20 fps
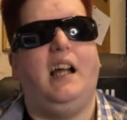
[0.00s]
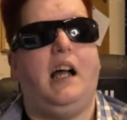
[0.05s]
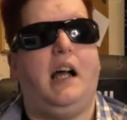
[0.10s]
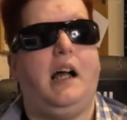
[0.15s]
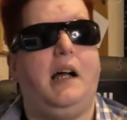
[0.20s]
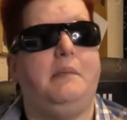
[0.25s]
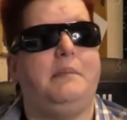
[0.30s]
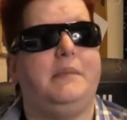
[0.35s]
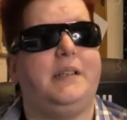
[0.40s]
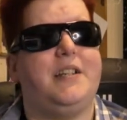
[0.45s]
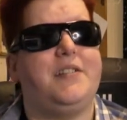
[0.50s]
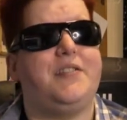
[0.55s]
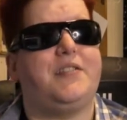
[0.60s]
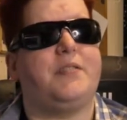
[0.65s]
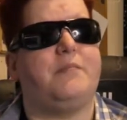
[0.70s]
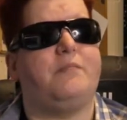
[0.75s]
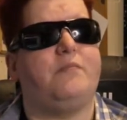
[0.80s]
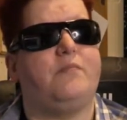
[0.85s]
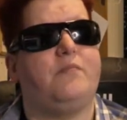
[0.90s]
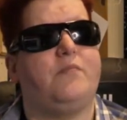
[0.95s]
There's
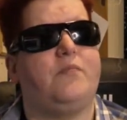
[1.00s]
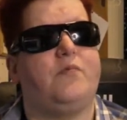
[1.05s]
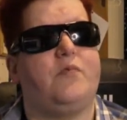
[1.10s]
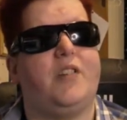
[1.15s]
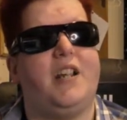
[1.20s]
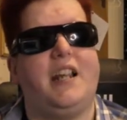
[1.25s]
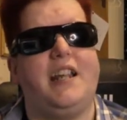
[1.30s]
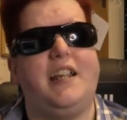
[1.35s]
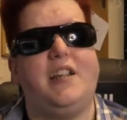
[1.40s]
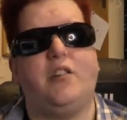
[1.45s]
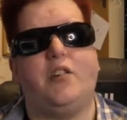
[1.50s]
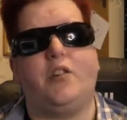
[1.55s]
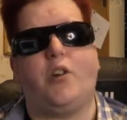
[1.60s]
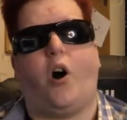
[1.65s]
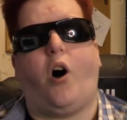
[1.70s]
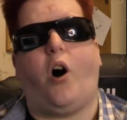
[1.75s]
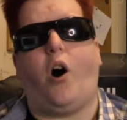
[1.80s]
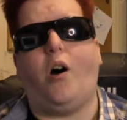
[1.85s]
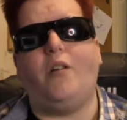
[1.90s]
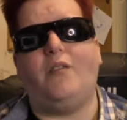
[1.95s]
some really good
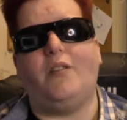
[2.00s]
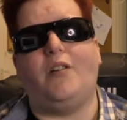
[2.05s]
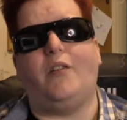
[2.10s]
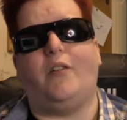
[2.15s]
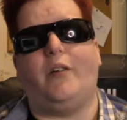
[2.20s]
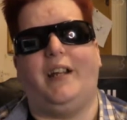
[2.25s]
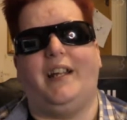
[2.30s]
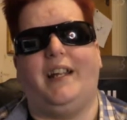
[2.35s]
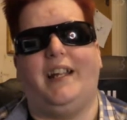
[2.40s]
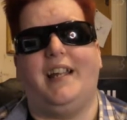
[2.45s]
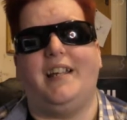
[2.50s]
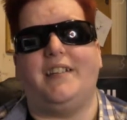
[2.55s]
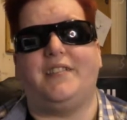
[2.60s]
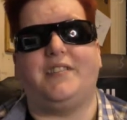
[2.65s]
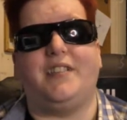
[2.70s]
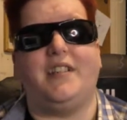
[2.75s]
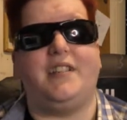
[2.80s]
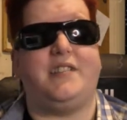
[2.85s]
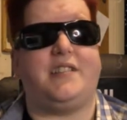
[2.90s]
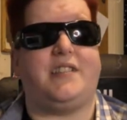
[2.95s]
horror in
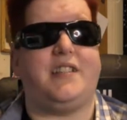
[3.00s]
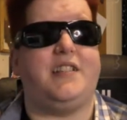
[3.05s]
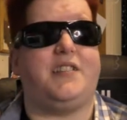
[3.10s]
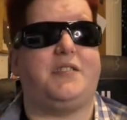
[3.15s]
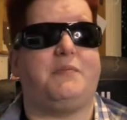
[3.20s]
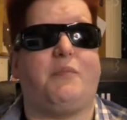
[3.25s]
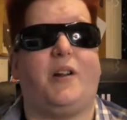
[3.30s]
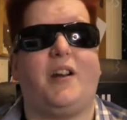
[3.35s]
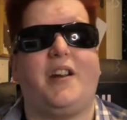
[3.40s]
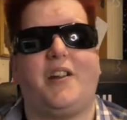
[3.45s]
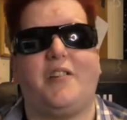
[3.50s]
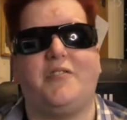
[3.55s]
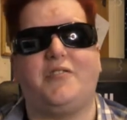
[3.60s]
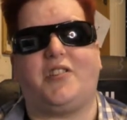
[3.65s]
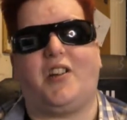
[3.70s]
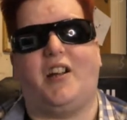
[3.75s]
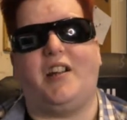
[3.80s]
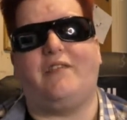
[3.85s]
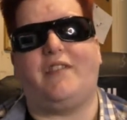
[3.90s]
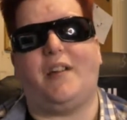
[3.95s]
this. It's one of those
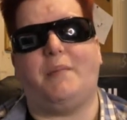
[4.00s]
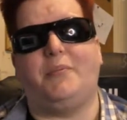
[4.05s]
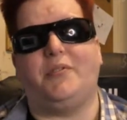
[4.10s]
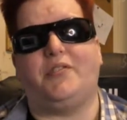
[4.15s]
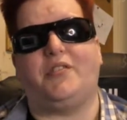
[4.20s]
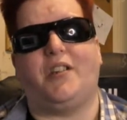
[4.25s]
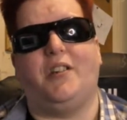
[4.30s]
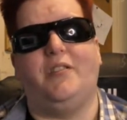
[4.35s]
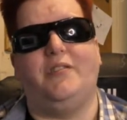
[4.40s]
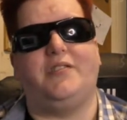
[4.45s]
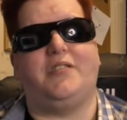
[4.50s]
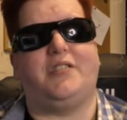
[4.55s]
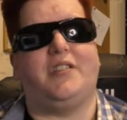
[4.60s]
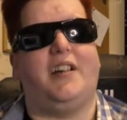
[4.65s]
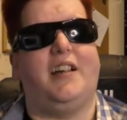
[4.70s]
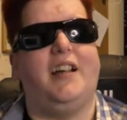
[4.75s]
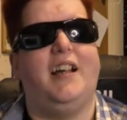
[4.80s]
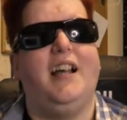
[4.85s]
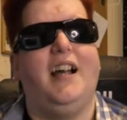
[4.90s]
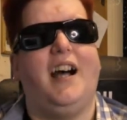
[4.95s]
kind of episodes
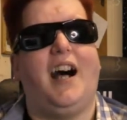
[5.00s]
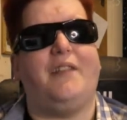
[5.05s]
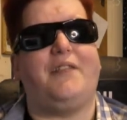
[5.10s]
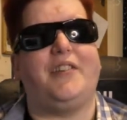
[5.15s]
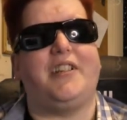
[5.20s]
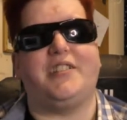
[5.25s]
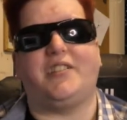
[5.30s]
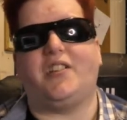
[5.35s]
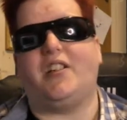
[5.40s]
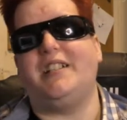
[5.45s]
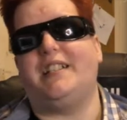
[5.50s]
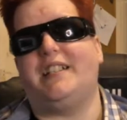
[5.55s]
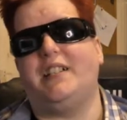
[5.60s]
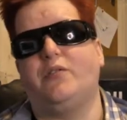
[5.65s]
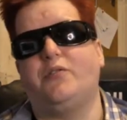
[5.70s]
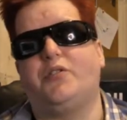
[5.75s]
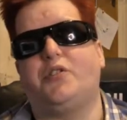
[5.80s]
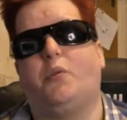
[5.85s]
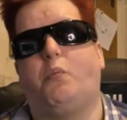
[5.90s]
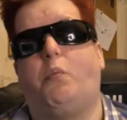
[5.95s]
that I think is
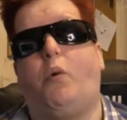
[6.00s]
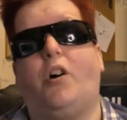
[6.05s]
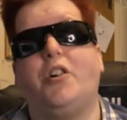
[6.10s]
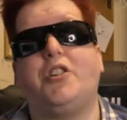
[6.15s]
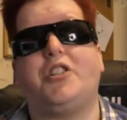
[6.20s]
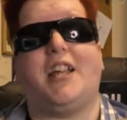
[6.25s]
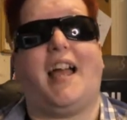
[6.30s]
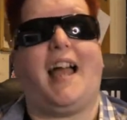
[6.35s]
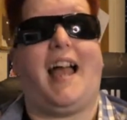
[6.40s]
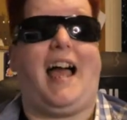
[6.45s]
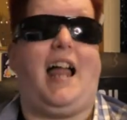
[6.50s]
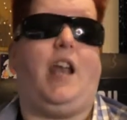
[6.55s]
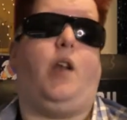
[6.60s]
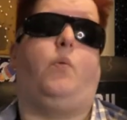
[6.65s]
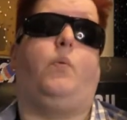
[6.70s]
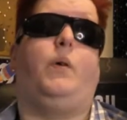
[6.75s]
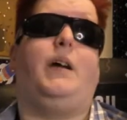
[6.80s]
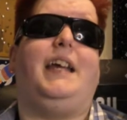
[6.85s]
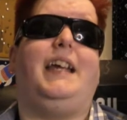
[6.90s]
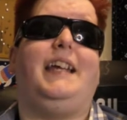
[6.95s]
ideal to watch at
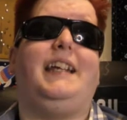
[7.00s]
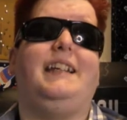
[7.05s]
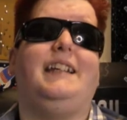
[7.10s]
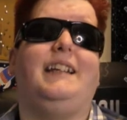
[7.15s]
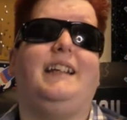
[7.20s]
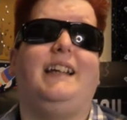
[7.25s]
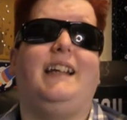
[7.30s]
Halloween.